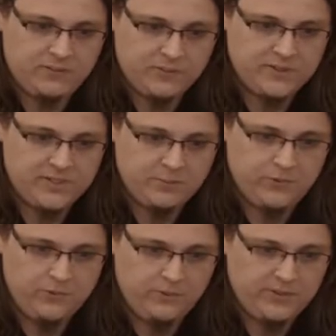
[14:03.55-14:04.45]
For
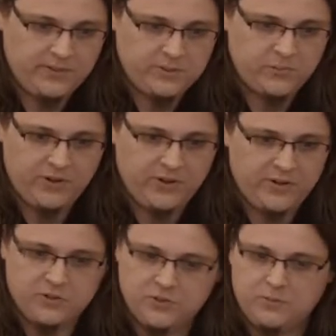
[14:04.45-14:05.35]
example, the Spring
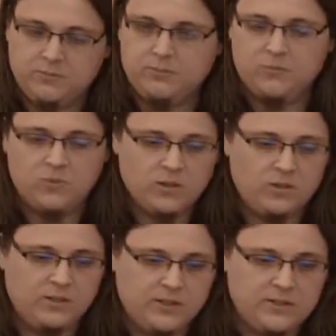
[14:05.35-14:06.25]
engine,
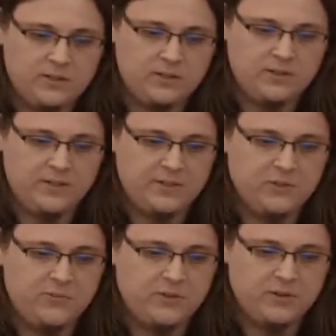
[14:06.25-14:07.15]
that's uh, an
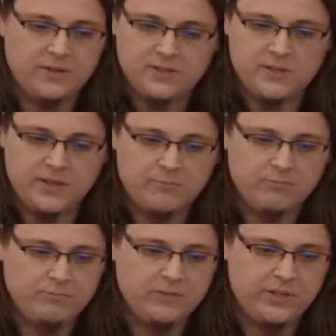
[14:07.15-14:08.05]
engine for RTS game,
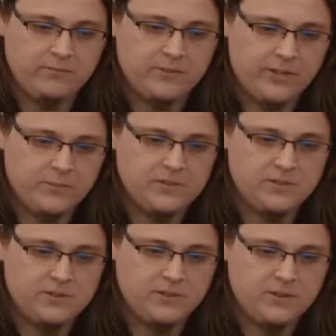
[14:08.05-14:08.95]

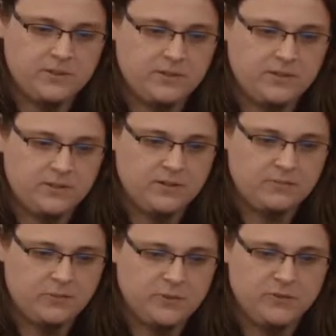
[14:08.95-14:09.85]
games, and uh,
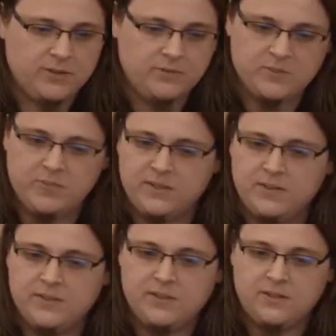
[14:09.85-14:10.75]
originally was meant
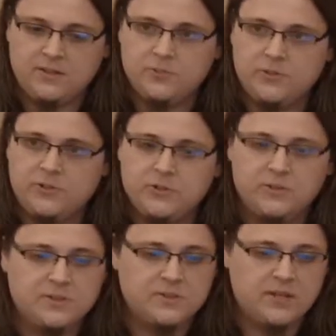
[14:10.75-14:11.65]
as a spiritual
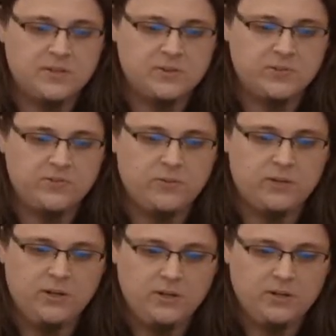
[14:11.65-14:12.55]
successor for
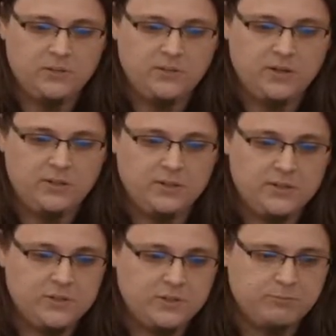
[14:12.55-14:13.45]
Total
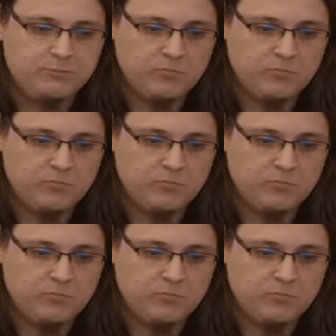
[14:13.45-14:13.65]
Annihilation.